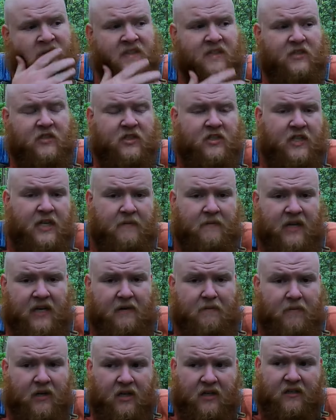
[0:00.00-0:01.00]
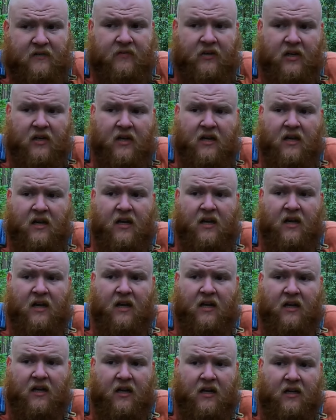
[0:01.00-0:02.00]
So just keep that in mind.
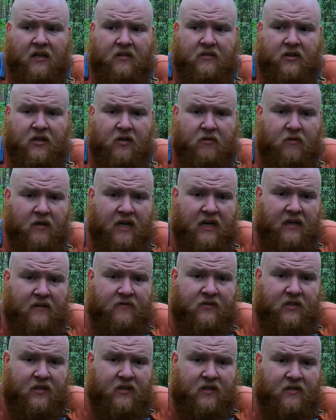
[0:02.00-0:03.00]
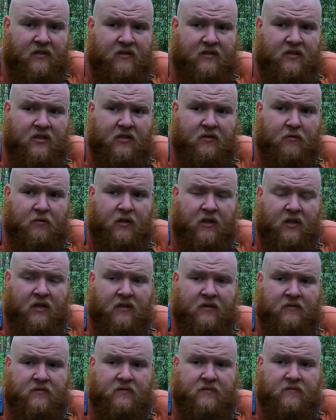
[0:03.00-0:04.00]
Uh, you don't have to to
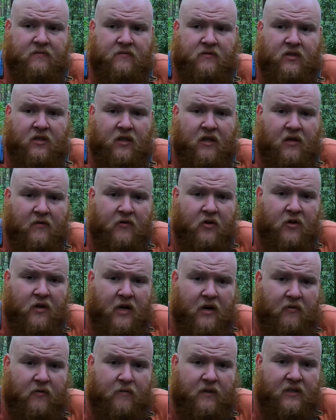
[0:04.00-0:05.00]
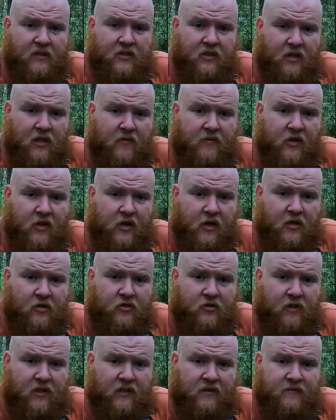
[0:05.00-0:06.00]
uh, to love your government to love your
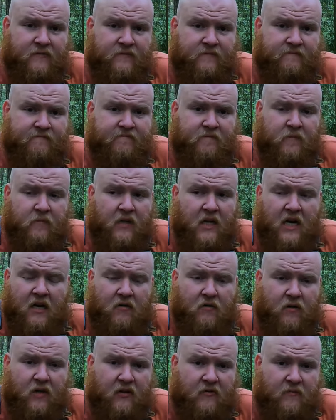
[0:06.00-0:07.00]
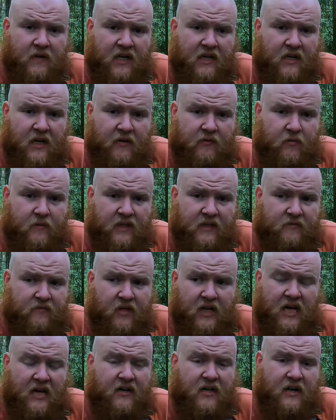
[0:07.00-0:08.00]
country. I don't love my government.
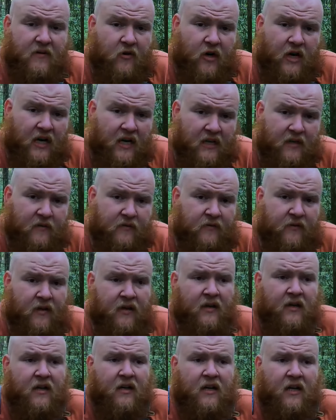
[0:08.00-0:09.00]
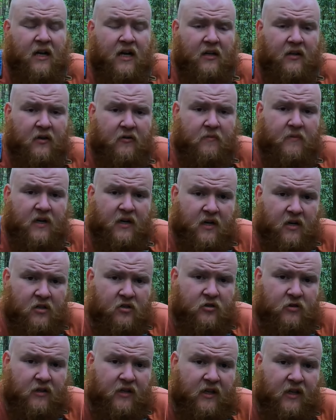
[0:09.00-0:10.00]
I never have. I love my
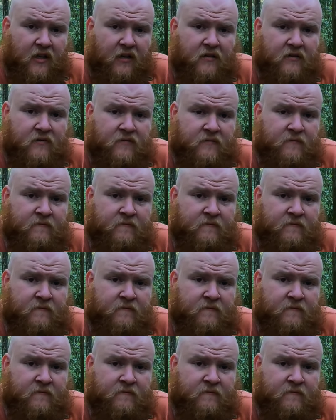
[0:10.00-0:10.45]
country though